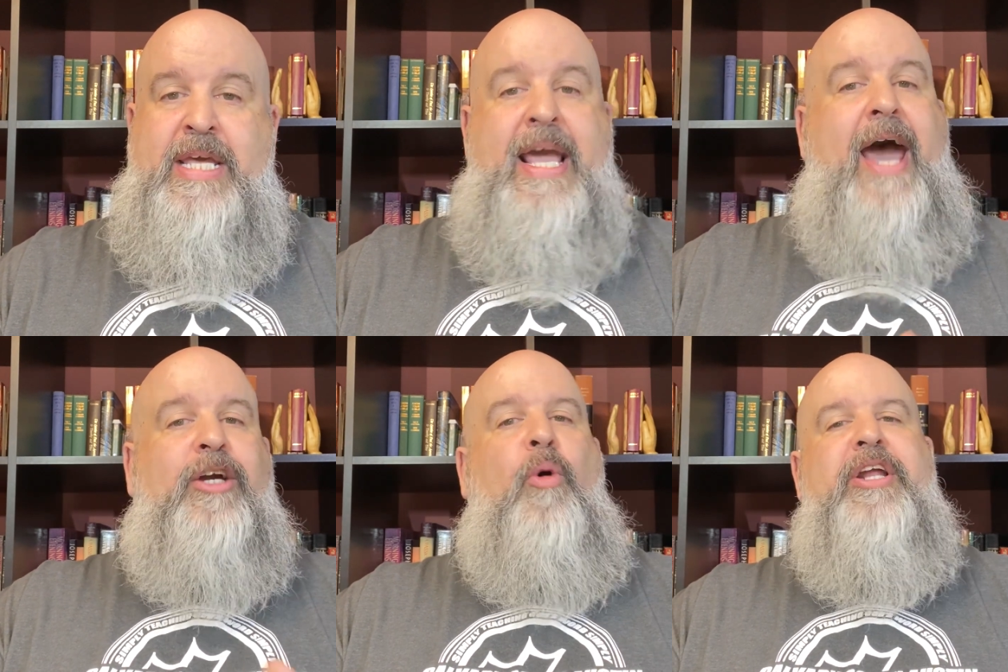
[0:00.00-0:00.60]
And
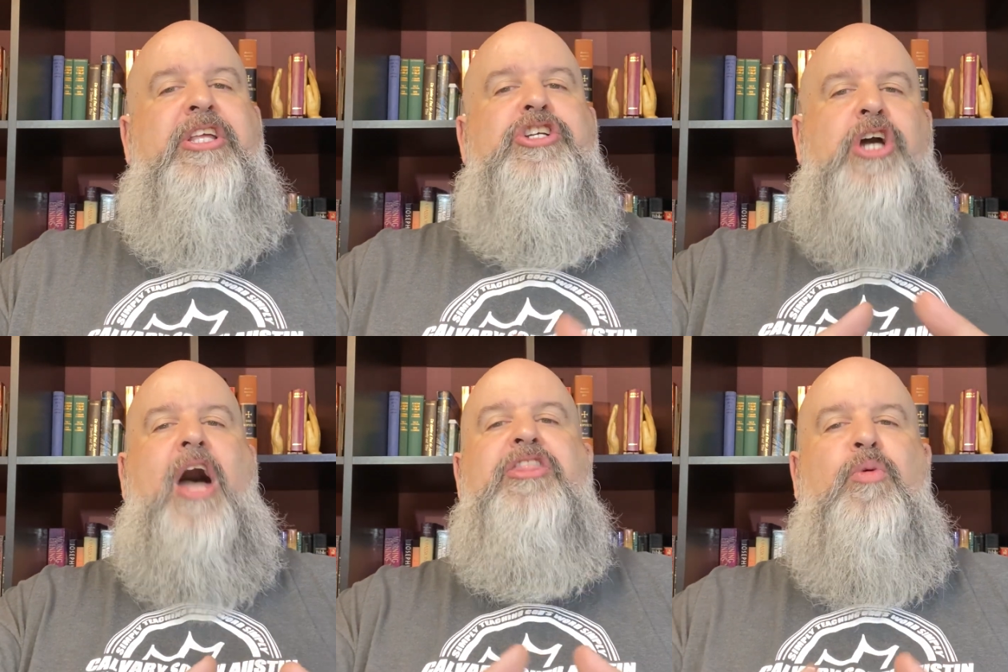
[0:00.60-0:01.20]
according to
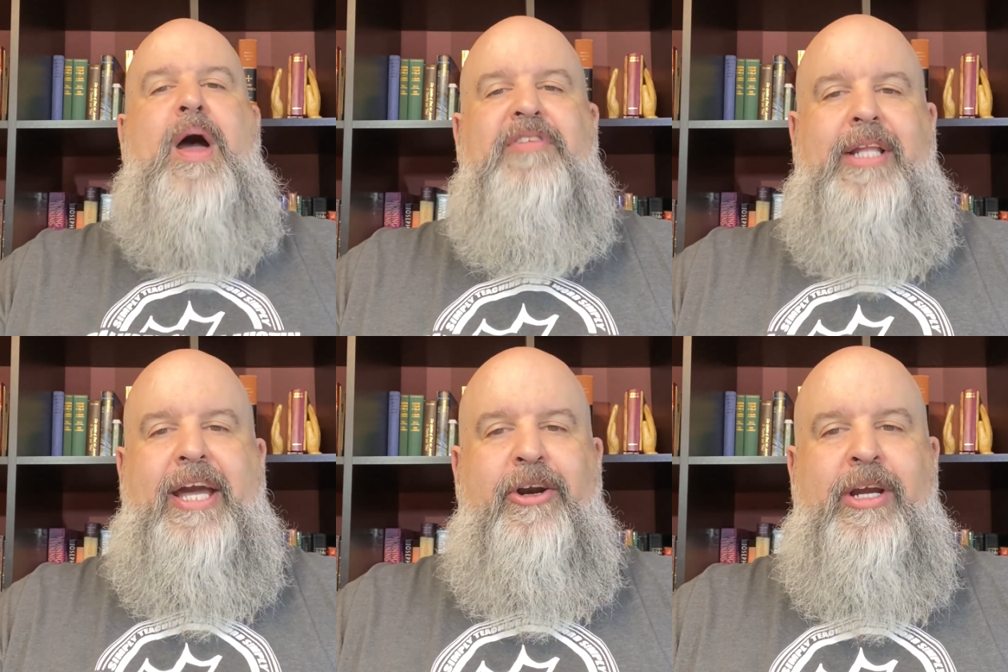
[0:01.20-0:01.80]
John the
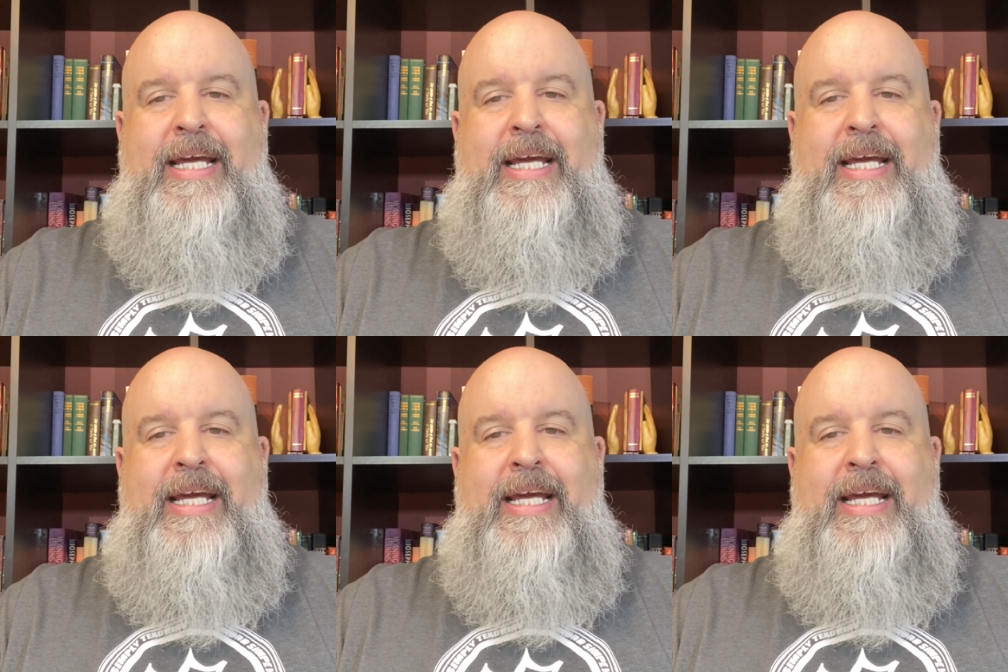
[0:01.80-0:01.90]
Revelator,